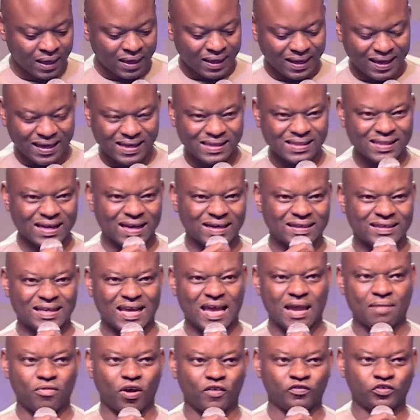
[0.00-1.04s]
In the
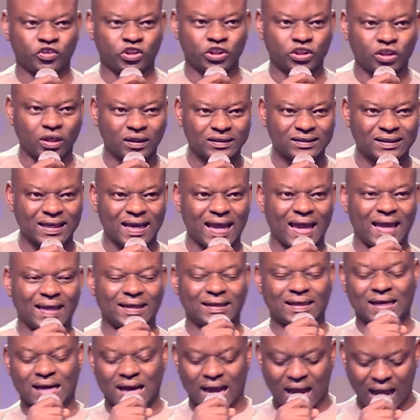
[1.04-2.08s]
name of Jesus,
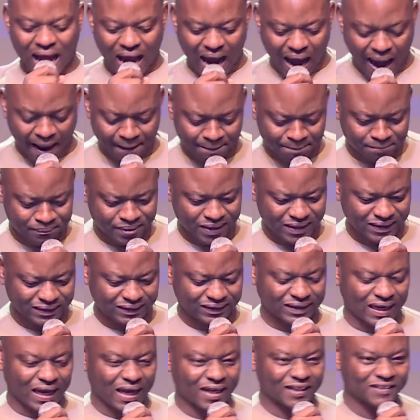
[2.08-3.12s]
any habit,
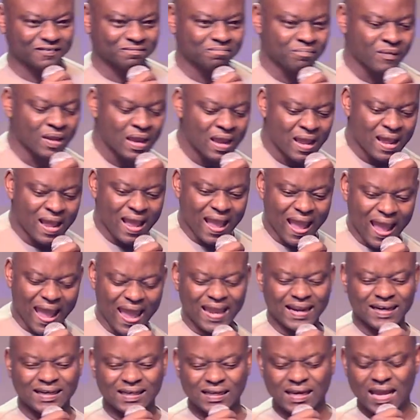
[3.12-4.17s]

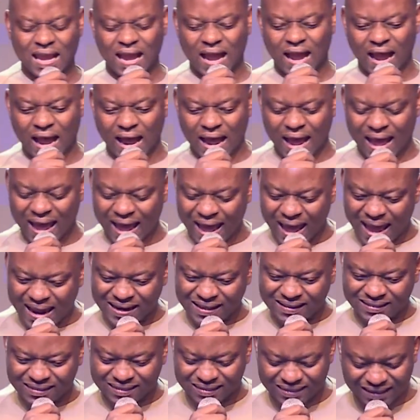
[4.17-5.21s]

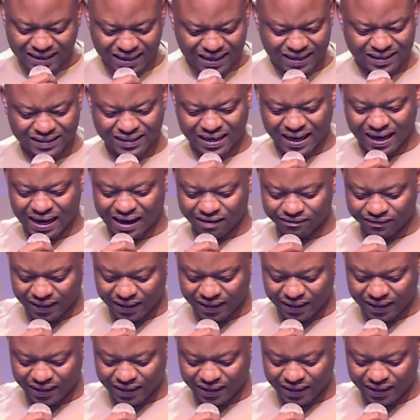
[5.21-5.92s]
anything that I've